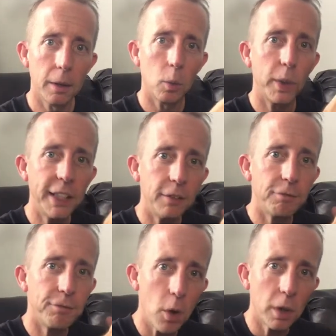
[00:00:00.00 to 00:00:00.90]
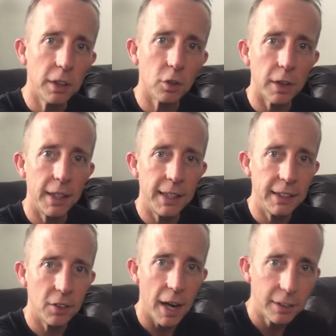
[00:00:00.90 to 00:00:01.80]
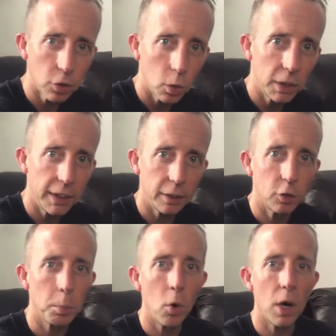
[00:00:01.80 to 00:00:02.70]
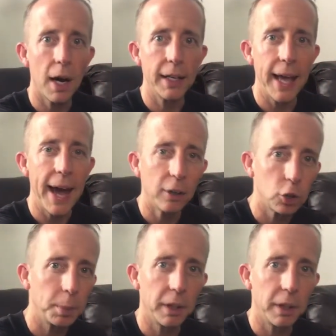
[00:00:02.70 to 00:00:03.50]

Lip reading: we focus in these high school years more on algebra